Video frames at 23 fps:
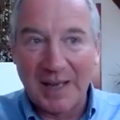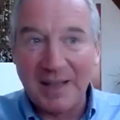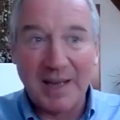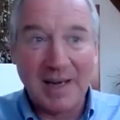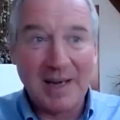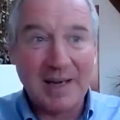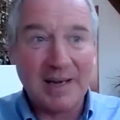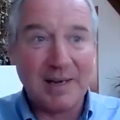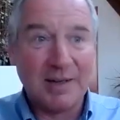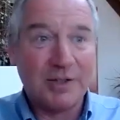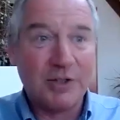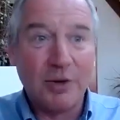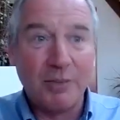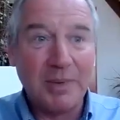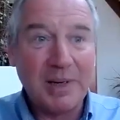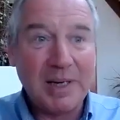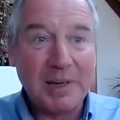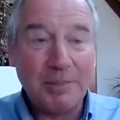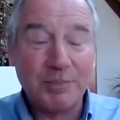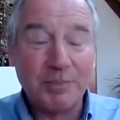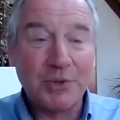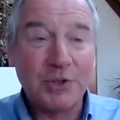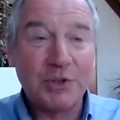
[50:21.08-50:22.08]
and then
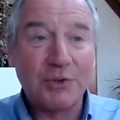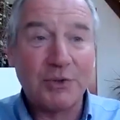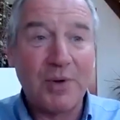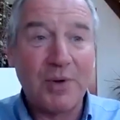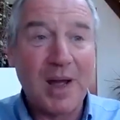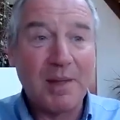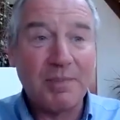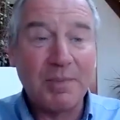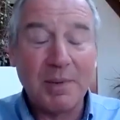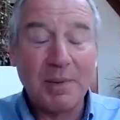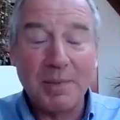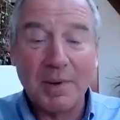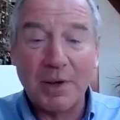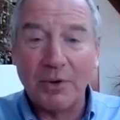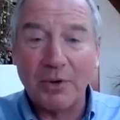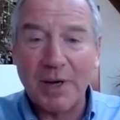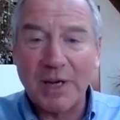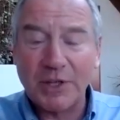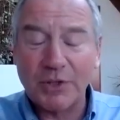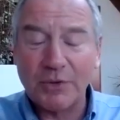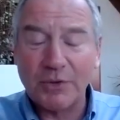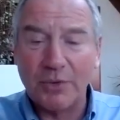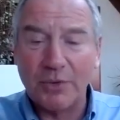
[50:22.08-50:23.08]
somebody prescribed him a
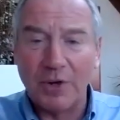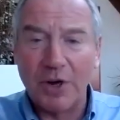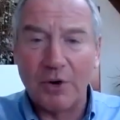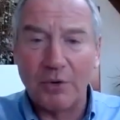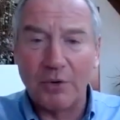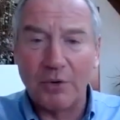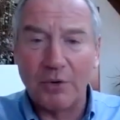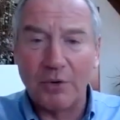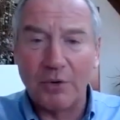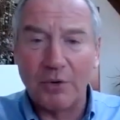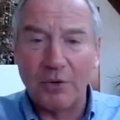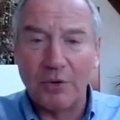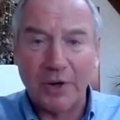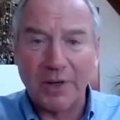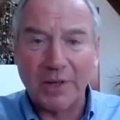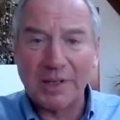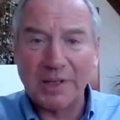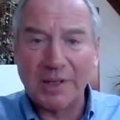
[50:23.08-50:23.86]
cholesterol lowering drug.